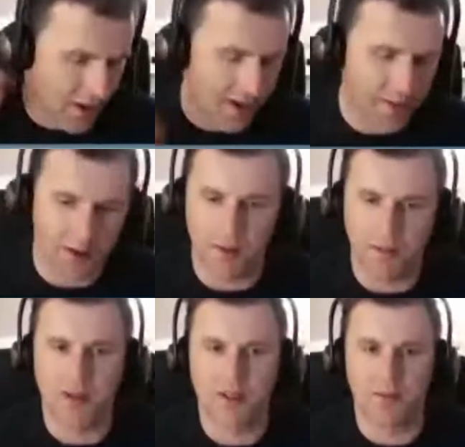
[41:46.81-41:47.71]
I'll be
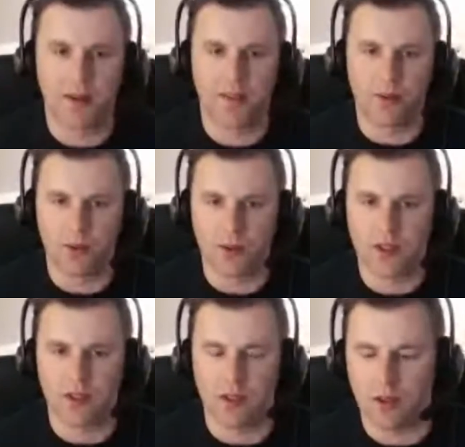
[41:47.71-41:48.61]
posting my thoughts
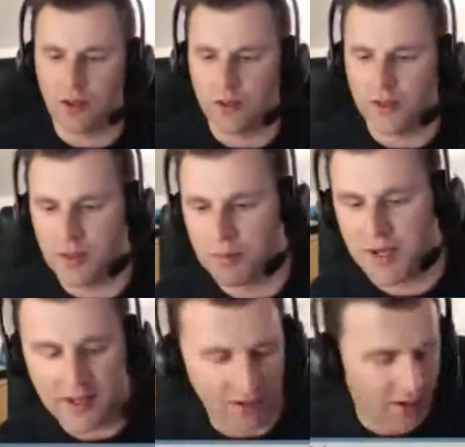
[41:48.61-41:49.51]
on the
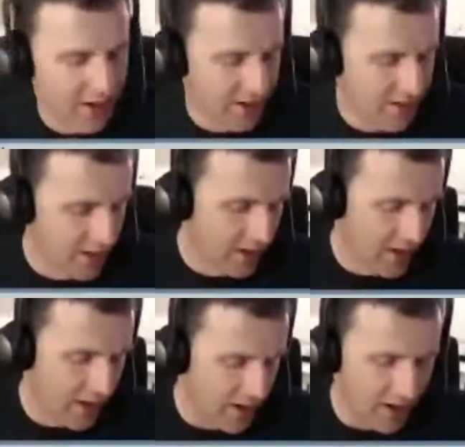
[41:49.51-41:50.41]
P9,
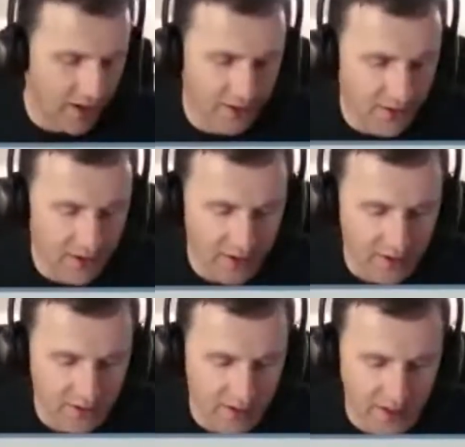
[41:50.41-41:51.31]

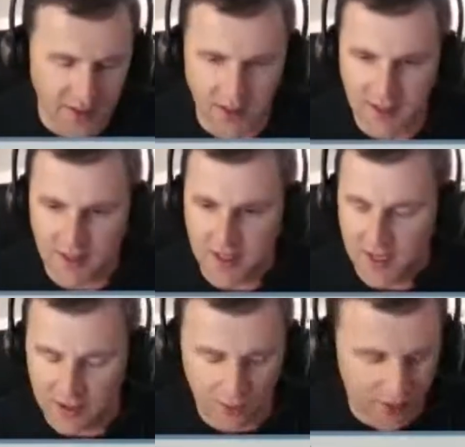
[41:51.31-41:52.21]
the HTC 10,
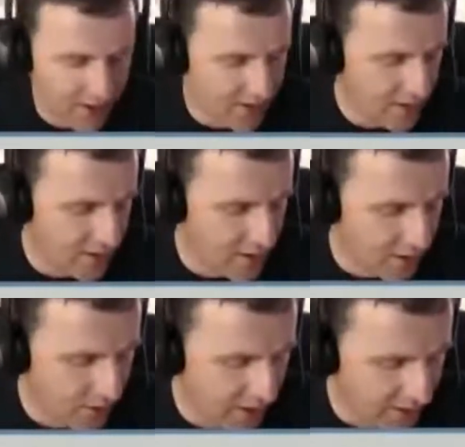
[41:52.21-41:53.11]
all the
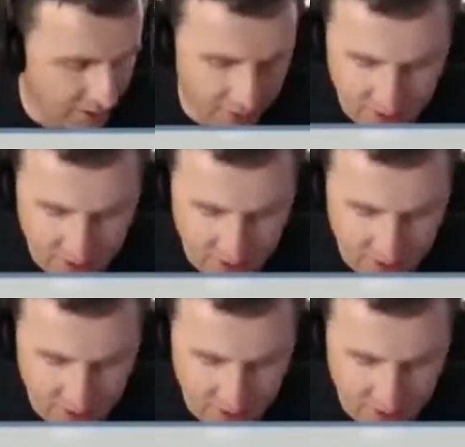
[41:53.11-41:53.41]
other devices